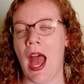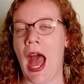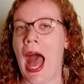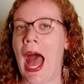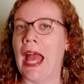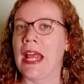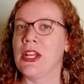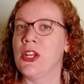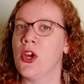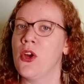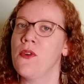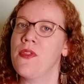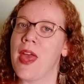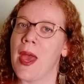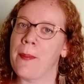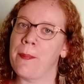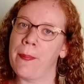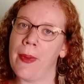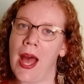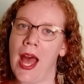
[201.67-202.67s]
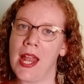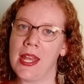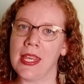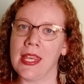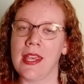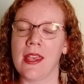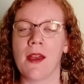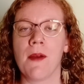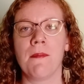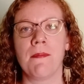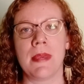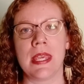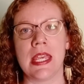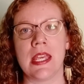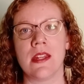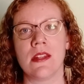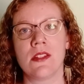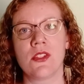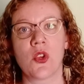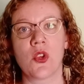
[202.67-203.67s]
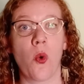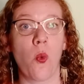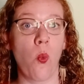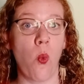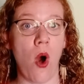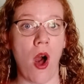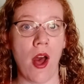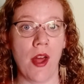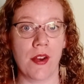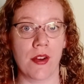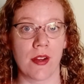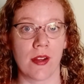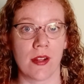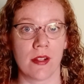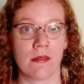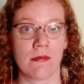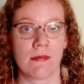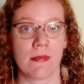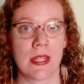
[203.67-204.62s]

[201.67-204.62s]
I know that Pani means water.